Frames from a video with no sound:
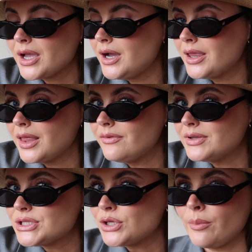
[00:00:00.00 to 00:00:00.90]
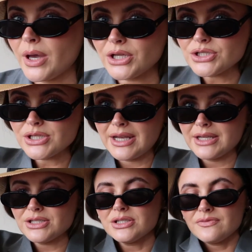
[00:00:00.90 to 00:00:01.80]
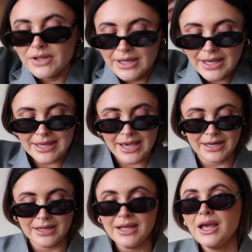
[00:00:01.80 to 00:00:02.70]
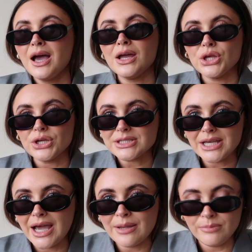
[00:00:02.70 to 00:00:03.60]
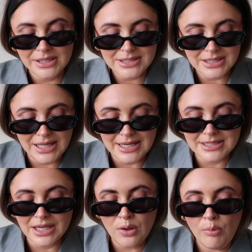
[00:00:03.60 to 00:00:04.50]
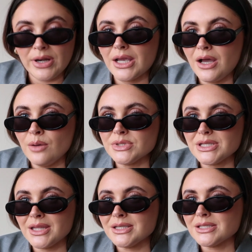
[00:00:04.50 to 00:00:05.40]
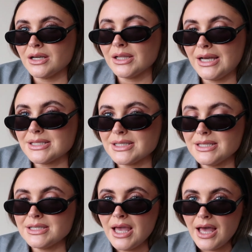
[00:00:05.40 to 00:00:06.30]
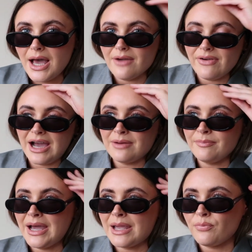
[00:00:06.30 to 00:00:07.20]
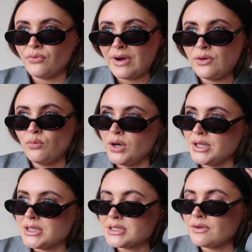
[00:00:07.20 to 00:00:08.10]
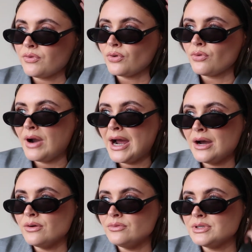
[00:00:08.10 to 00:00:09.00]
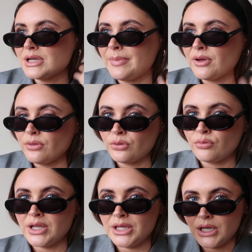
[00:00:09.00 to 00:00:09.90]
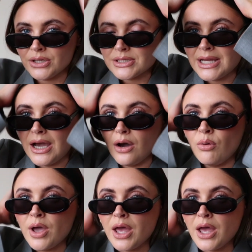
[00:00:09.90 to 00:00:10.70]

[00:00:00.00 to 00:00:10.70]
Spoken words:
I love it so much. And I just feel like, again, another timeless classic when it comes to these sunglasses. I've had my brown ones for around about 3 years now.